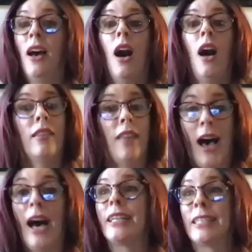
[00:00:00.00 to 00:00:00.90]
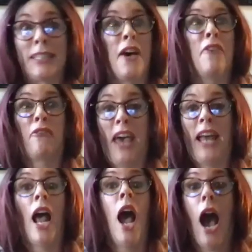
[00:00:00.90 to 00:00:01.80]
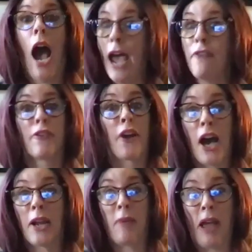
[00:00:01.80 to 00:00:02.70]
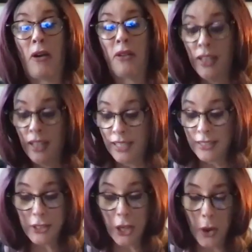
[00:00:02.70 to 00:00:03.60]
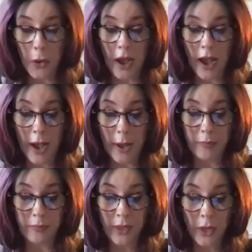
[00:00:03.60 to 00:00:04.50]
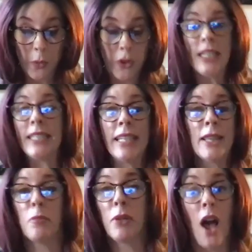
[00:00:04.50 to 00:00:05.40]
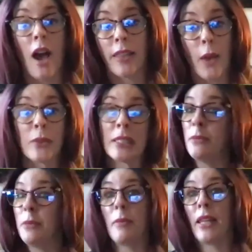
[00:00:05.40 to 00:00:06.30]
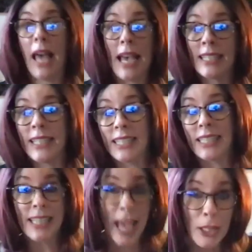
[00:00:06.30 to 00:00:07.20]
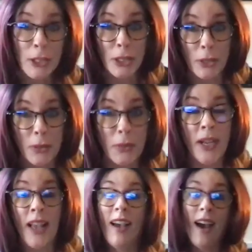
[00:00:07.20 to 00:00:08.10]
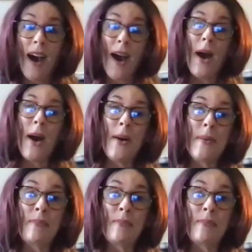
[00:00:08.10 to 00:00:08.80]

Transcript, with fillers: a lot of stuff that I forgot about. so, um, well, you did the plug. That was going to be my last thing to tell you. Um,